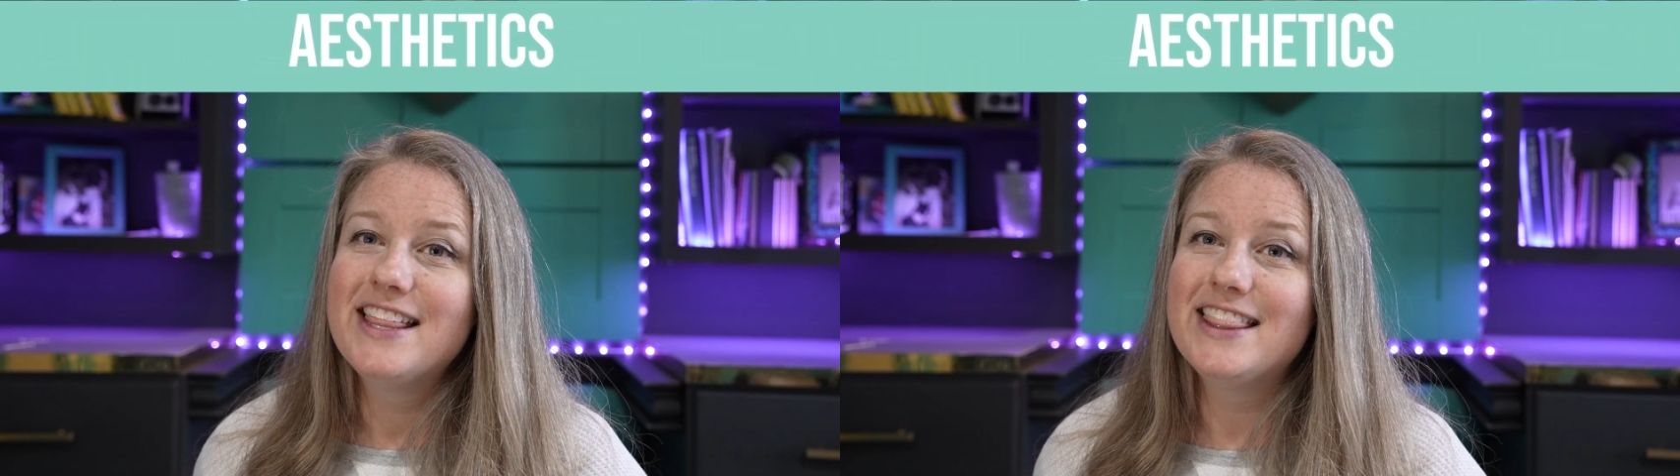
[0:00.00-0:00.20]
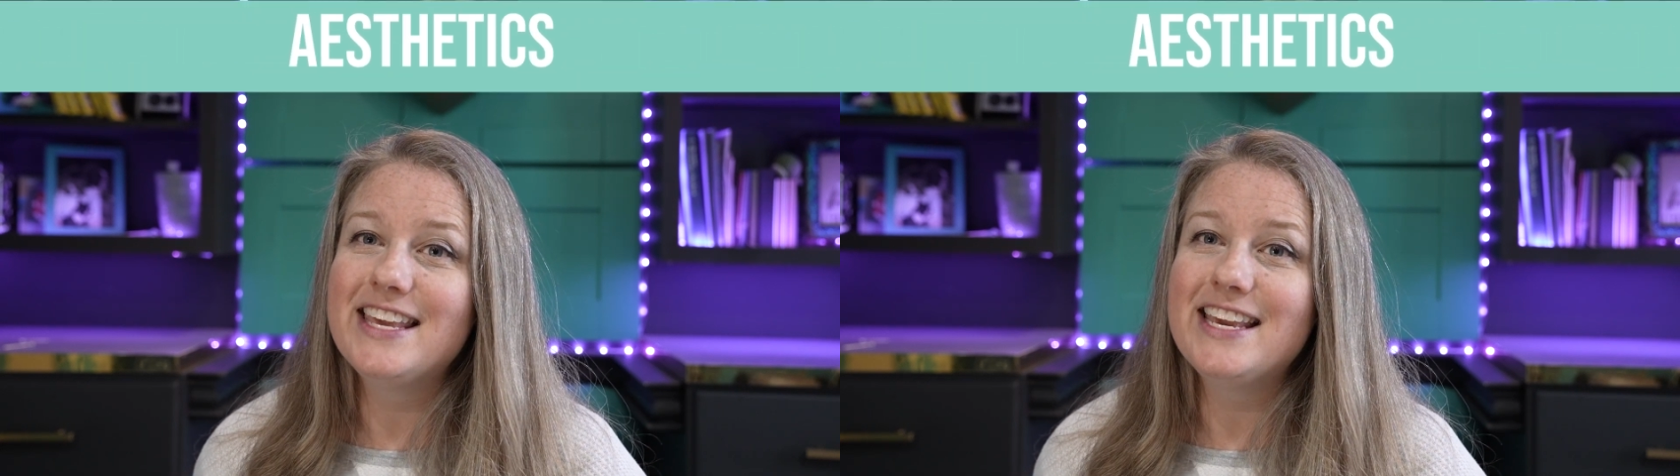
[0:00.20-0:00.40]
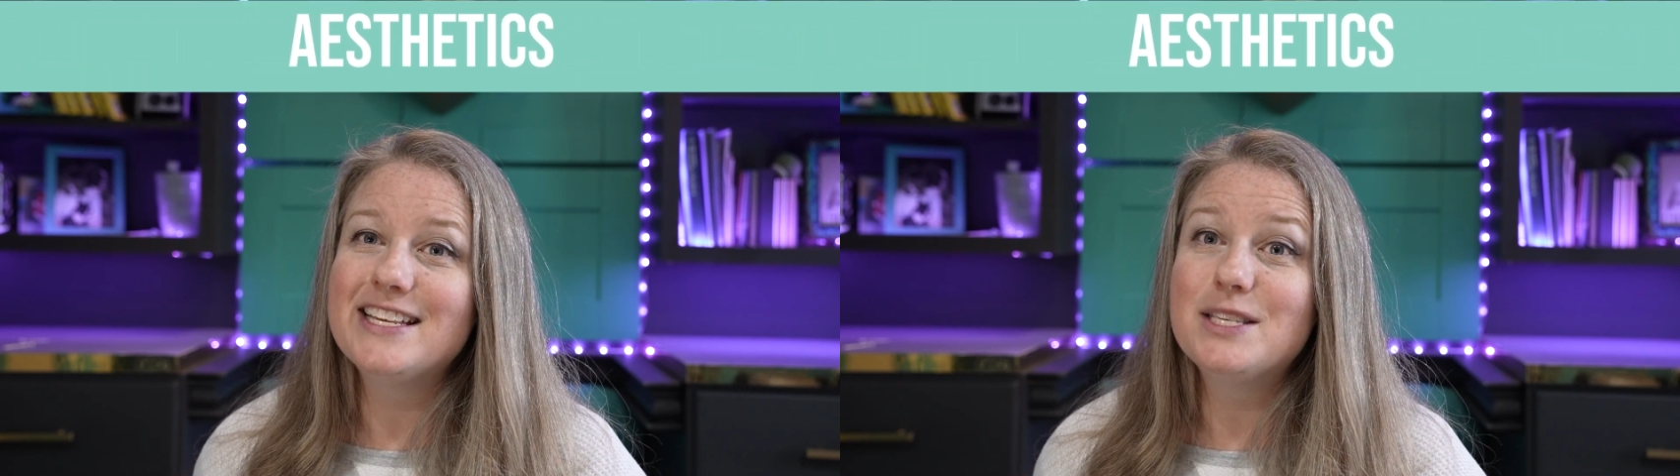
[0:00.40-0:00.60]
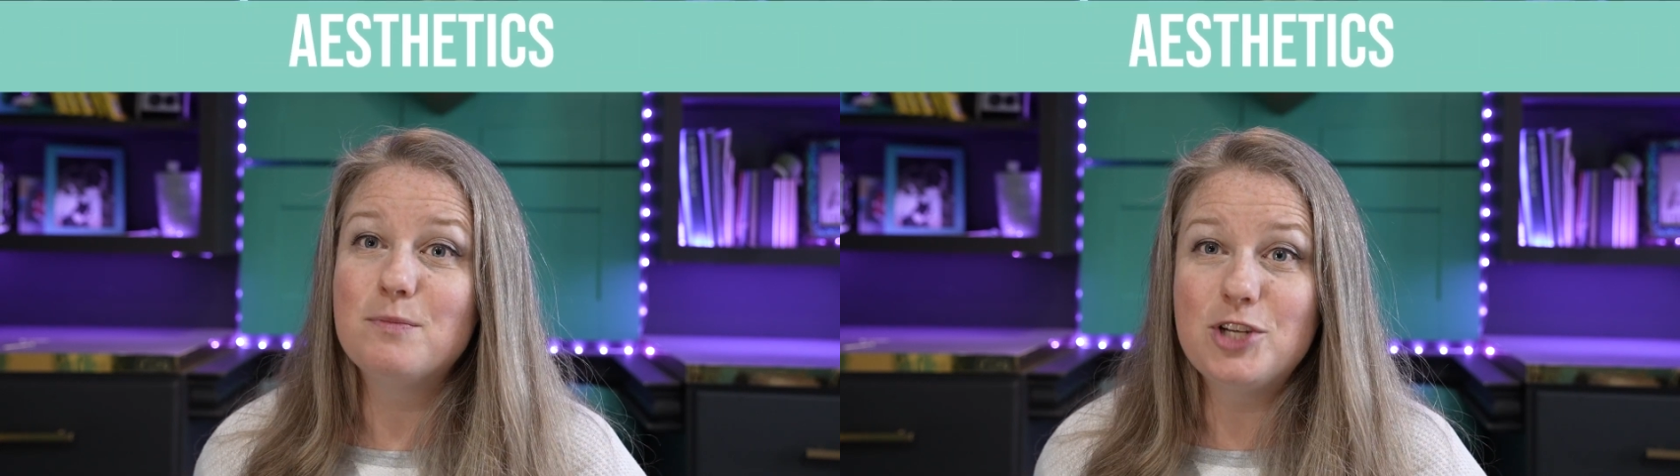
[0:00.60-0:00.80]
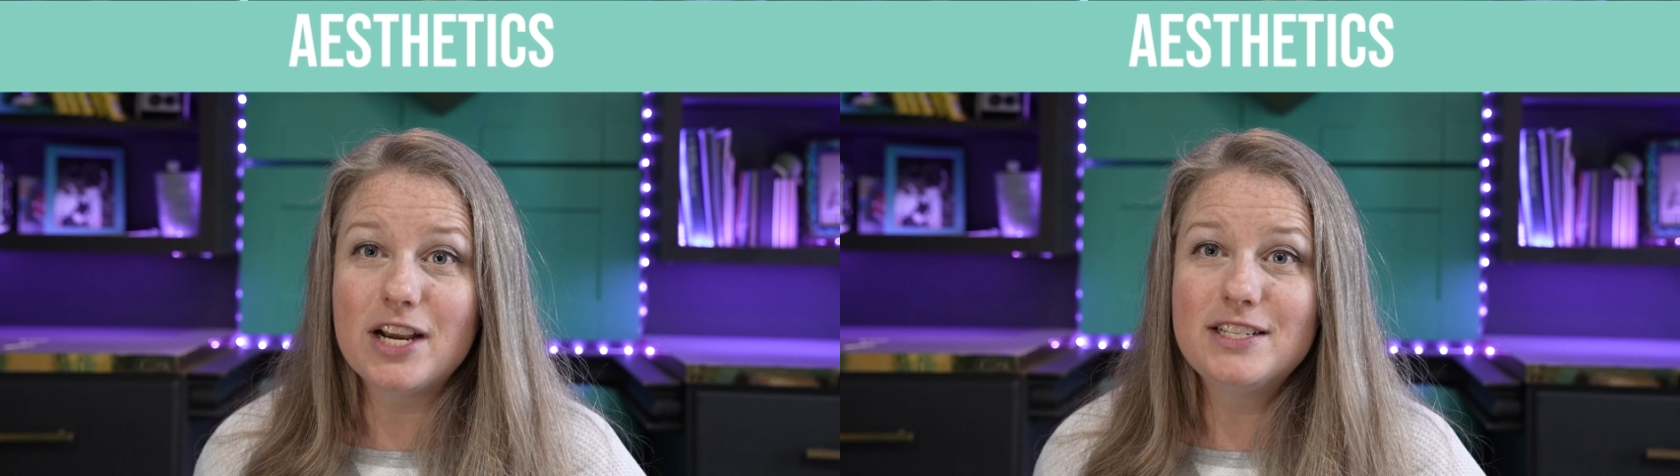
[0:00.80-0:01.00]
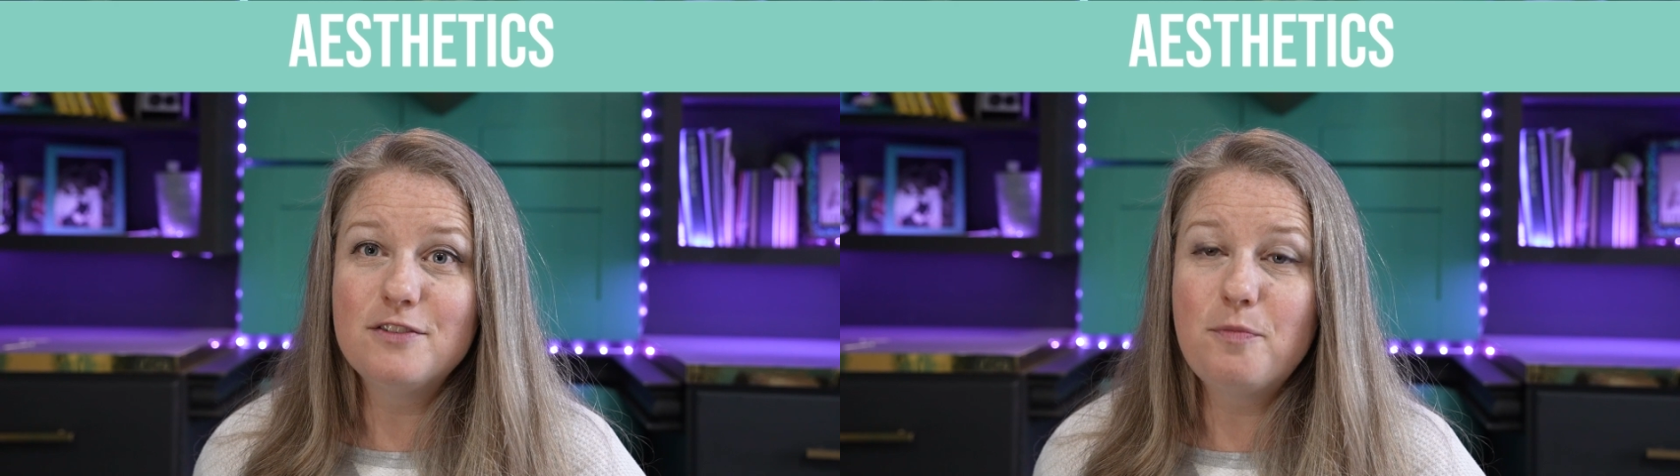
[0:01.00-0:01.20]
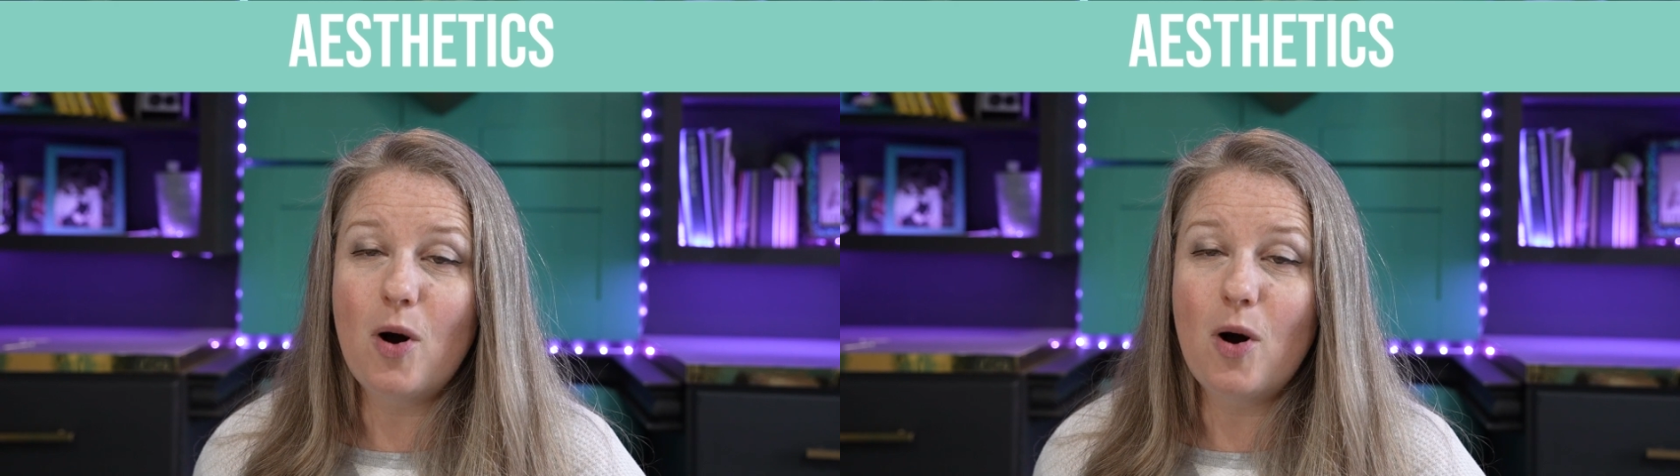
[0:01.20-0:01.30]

the subjective